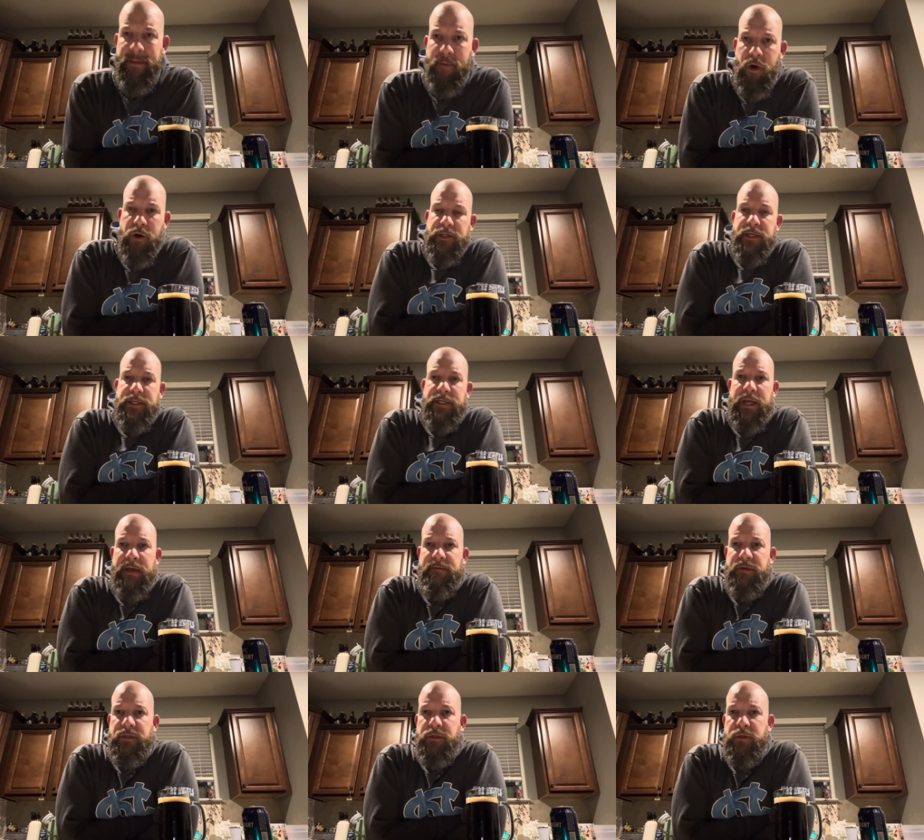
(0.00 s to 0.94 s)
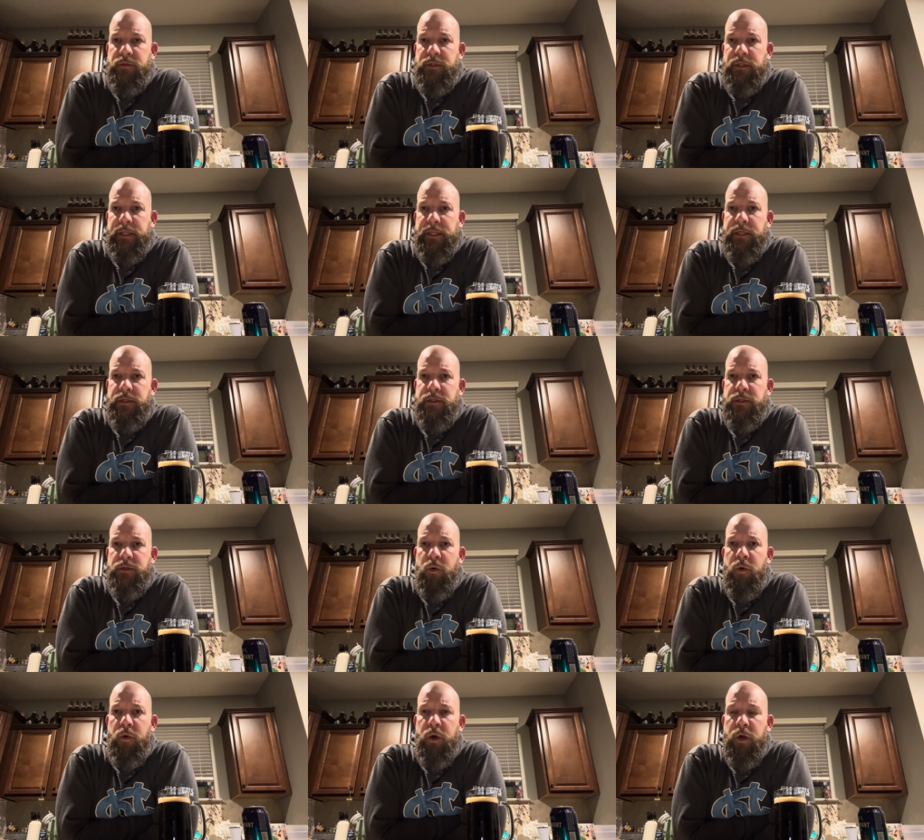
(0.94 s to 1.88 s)
RJ Davis, who's the leading
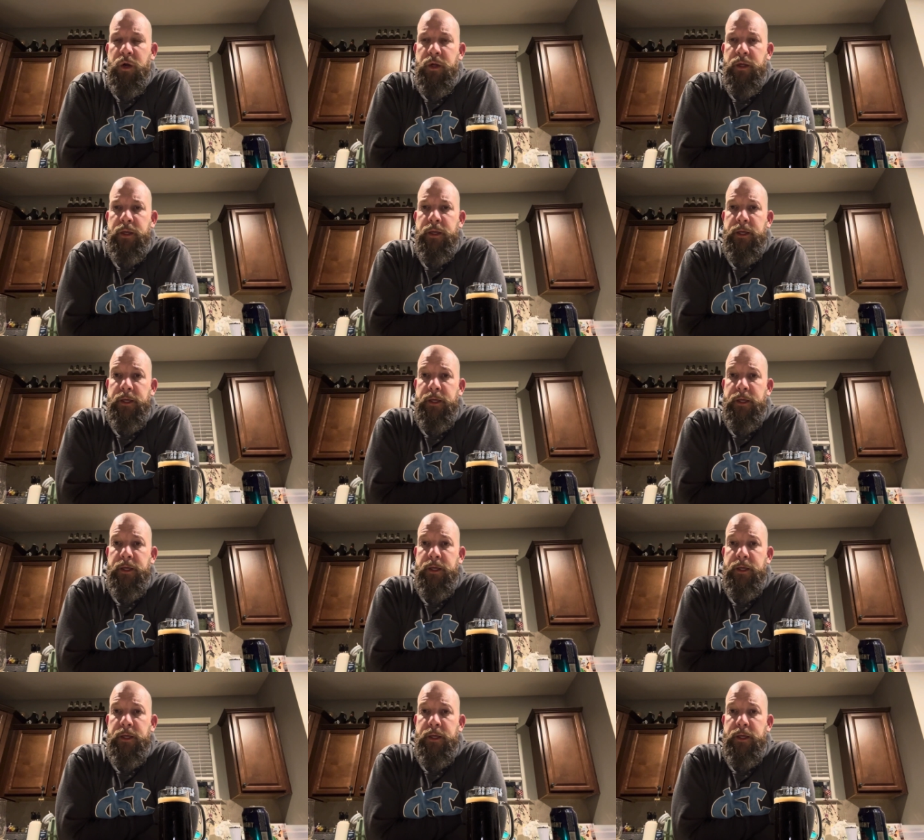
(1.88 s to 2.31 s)
scorer